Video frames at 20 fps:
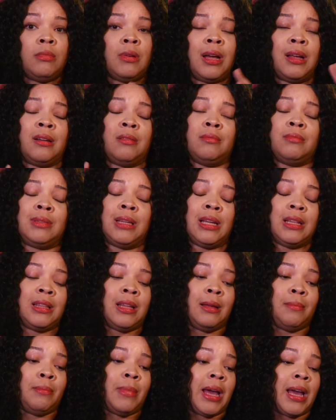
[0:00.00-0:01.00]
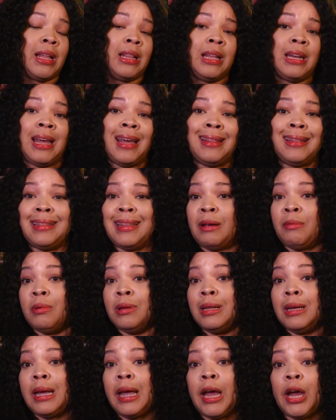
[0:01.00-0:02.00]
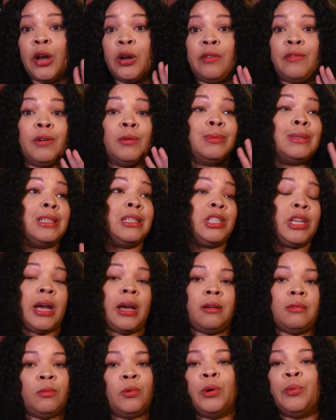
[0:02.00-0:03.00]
I don't think that back in the day that they really cared if it was a child.